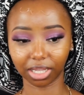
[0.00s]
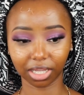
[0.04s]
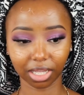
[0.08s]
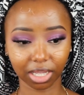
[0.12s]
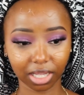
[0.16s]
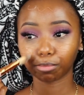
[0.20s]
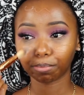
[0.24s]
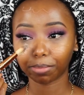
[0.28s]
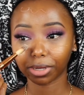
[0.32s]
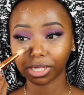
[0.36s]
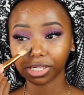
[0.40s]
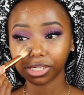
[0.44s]

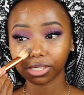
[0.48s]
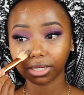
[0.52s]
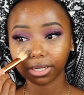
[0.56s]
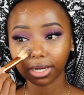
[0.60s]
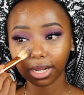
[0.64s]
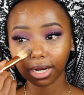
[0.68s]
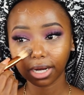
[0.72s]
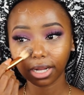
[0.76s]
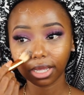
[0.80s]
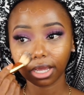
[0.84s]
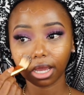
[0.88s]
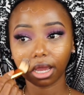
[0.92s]
So
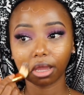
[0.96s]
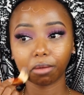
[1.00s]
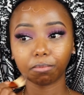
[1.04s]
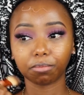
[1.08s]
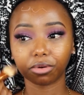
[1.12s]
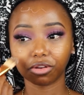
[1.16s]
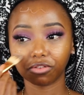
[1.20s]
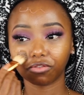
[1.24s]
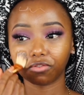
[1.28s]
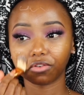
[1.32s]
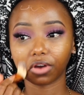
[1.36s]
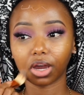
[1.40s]
personally, I
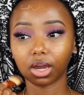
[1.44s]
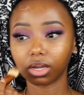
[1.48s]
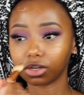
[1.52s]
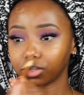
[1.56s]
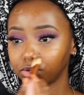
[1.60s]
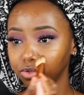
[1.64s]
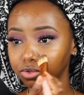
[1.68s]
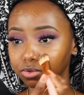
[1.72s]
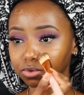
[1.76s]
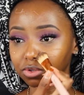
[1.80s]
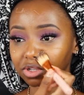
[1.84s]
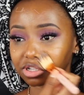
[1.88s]
prefer
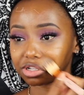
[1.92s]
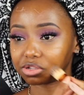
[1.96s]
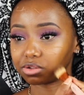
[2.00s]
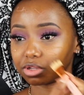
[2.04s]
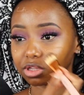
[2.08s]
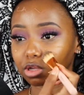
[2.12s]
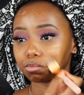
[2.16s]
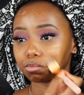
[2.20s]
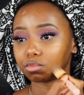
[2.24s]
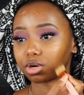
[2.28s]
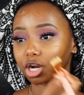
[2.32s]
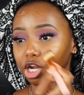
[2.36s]
to do this
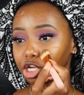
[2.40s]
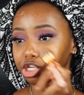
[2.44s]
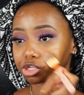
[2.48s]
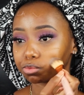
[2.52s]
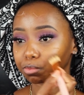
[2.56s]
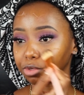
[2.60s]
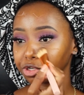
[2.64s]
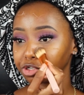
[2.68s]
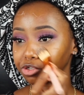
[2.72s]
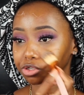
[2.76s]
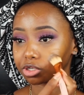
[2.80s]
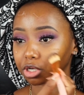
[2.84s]
brush,
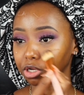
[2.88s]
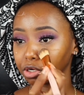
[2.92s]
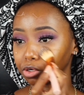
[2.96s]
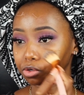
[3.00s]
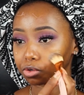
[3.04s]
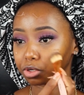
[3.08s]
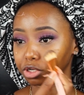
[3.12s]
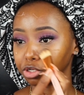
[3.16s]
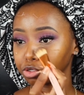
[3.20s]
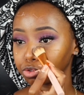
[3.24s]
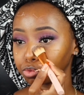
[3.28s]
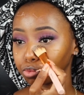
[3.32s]
but you can
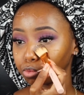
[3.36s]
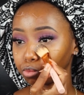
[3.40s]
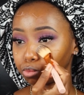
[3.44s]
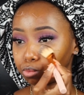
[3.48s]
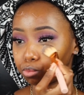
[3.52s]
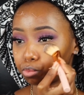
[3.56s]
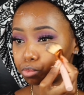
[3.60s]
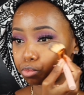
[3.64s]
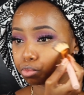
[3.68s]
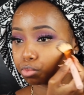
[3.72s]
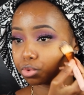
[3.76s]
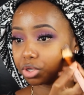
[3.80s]
do it
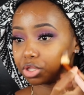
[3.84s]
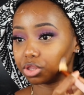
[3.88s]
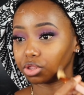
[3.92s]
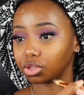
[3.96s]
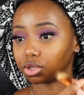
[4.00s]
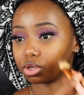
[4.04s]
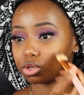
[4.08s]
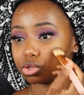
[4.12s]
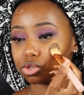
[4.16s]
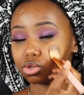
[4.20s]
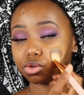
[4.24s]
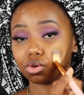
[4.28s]
with
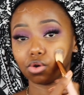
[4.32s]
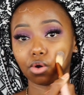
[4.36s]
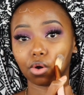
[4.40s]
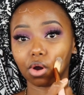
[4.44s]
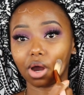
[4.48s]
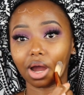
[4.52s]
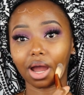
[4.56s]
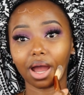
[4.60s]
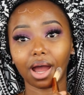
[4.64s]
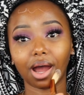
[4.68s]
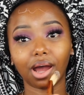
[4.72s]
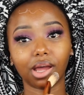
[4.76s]
your
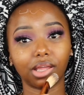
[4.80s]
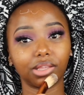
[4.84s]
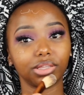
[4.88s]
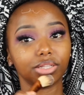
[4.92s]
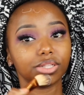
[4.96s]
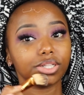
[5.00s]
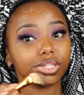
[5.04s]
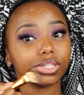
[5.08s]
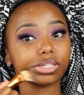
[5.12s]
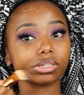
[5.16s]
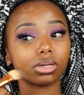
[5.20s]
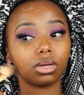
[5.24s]

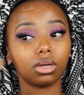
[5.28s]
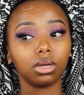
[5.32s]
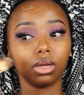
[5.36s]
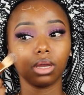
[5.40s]
hands.